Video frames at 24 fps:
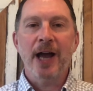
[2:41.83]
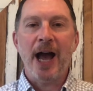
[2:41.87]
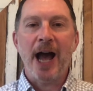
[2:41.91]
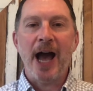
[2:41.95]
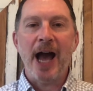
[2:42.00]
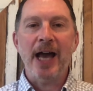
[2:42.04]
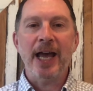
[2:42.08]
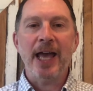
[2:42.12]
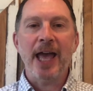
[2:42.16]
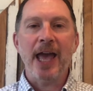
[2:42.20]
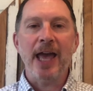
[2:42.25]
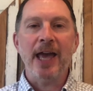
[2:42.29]

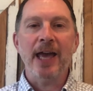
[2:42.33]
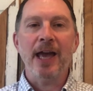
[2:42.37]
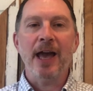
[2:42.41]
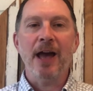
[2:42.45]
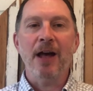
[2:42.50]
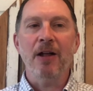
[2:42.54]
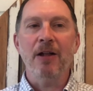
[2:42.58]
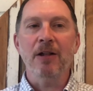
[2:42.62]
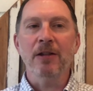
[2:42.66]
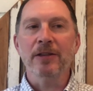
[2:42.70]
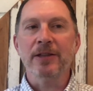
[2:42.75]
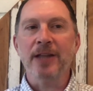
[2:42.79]

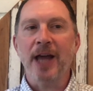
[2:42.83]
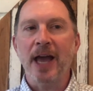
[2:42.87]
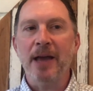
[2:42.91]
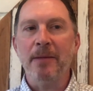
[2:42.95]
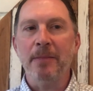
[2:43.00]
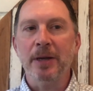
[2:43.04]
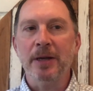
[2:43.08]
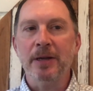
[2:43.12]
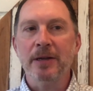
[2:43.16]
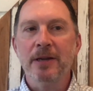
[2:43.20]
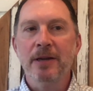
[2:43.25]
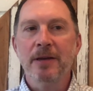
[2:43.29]
I.A.L.
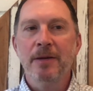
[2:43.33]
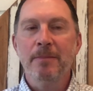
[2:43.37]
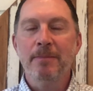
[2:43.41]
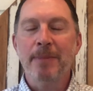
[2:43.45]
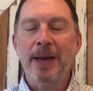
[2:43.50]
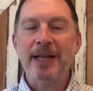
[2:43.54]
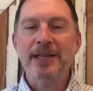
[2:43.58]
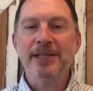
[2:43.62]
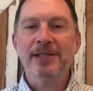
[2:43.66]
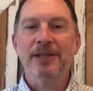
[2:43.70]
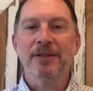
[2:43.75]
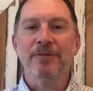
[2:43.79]
Diamond
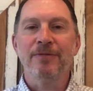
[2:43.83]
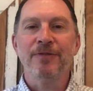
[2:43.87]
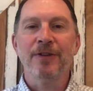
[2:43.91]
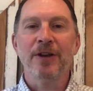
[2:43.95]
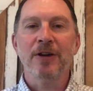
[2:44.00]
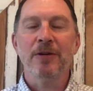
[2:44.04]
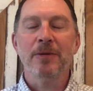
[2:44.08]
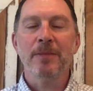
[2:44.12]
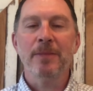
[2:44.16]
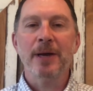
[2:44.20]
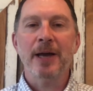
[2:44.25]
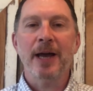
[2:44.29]
based the
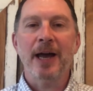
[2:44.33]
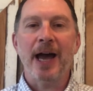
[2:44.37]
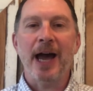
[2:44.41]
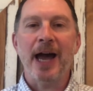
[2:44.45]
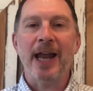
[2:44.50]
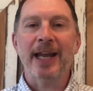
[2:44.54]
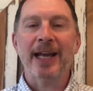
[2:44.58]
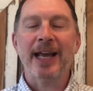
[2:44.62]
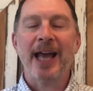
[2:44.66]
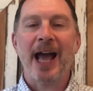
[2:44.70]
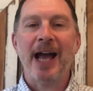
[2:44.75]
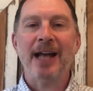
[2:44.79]
film on
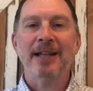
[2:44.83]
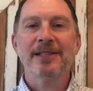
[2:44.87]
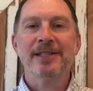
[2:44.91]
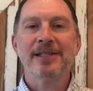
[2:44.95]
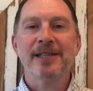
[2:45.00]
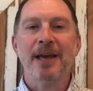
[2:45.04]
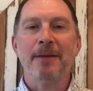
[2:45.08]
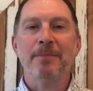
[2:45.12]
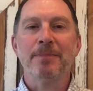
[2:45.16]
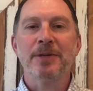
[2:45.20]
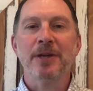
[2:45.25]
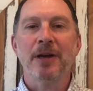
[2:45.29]
a
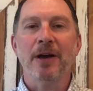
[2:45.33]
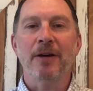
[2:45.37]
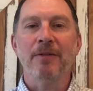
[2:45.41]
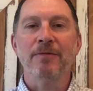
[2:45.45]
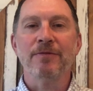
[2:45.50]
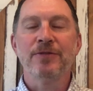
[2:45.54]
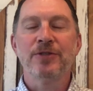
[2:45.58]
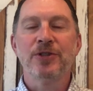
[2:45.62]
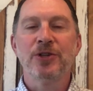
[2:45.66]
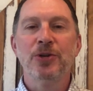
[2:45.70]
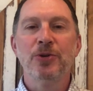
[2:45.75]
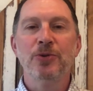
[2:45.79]
concept
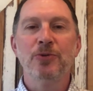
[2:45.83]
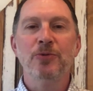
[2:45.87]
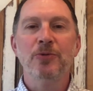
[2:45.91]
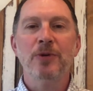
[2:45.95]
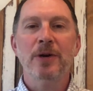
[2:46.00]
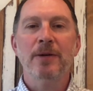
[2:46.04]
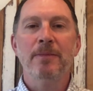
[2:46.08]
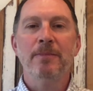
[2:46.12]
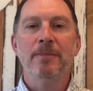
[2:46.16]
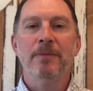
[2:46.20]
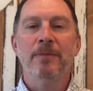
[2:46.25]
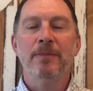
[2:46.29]
of two
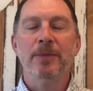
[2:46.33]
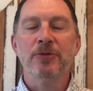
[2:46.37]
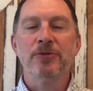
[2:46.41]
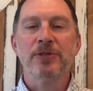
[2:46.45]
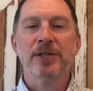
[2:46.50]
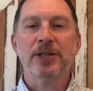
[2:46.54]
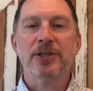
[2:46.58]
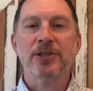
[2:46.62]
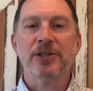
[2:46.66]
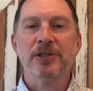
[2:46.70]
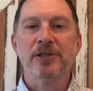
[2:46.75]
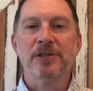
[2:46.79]

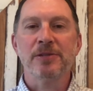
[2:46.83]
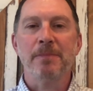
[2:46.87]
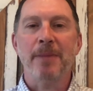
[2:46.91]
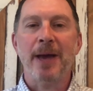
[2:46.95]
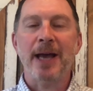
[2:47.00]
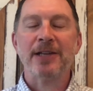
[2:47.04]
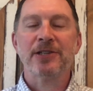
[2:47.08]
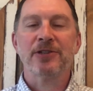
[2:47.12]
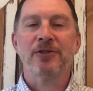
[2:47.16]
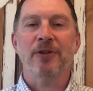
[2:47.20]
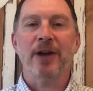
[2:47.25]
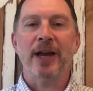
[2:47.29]
musicians
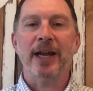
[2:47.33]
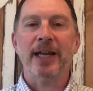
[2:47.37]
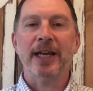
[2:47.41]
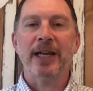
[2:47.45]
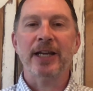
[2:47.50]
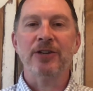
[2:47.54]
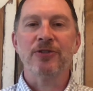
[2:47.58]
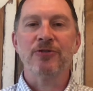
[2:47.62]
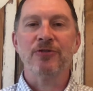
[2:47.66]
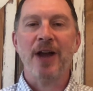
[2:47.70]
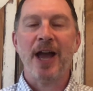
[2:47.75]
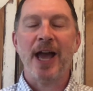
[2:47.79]
masquerading
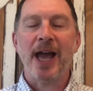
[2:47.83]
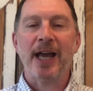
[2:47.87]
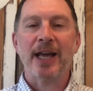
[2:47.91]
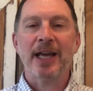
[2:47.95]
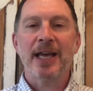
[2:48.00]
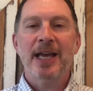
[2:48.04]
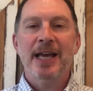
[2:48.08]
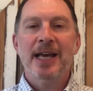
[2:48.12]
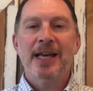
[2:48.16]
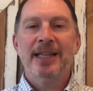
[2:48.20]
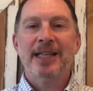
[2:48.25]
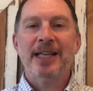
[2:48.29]
in drag
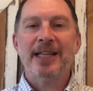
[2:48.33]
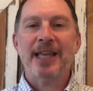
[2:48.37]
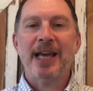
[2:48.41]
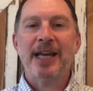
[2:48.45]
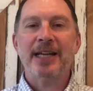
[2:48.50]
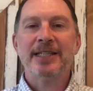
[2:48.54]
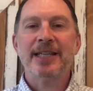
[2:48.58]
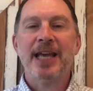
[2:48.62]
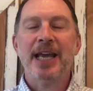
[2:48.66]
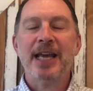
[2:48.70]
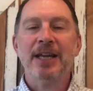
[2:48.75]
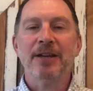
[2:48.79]
that they had
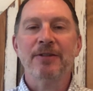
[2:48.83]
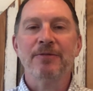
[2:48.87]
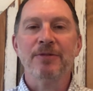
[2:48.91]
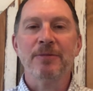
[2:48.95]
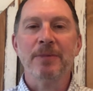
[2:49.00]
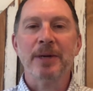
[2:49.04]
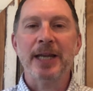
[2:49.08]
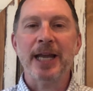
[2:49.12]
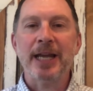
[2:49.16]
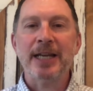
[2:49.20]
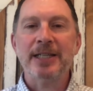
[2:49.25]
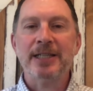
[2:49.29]
taken from a
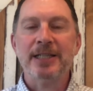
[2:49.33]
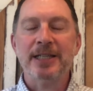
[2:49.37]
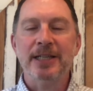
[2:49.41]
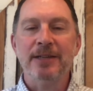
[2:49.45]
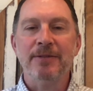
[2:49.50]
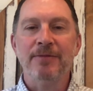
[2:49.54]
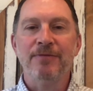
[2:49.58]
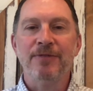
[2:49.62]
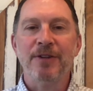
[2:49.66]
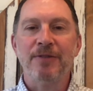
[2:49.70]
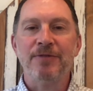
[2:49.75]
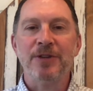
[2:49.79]

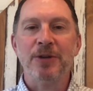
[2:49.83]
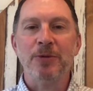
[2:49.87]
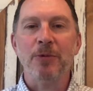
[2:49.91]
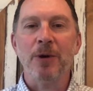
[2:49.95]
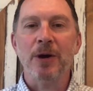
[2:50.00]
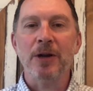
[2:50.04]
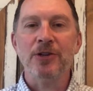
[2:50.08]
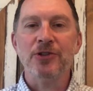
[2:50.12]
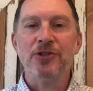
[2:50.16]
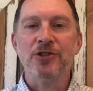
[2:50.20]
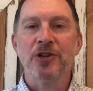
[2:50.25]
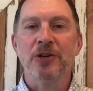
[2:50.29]

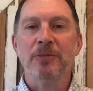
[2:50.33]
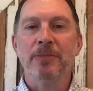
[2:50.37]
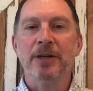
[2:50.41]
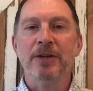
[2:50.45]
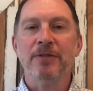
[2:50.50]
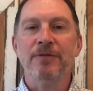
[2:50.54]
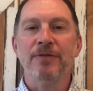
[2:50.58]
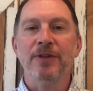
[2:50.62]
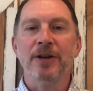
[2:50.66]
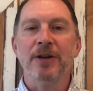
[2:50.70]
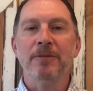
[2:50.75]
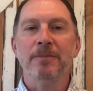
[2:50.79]
1951 German
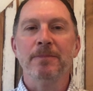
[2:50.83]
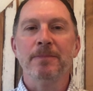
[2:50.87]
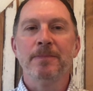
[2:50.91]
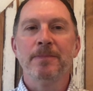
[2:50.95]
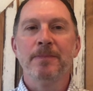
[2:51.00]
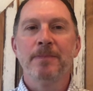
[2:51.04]
film.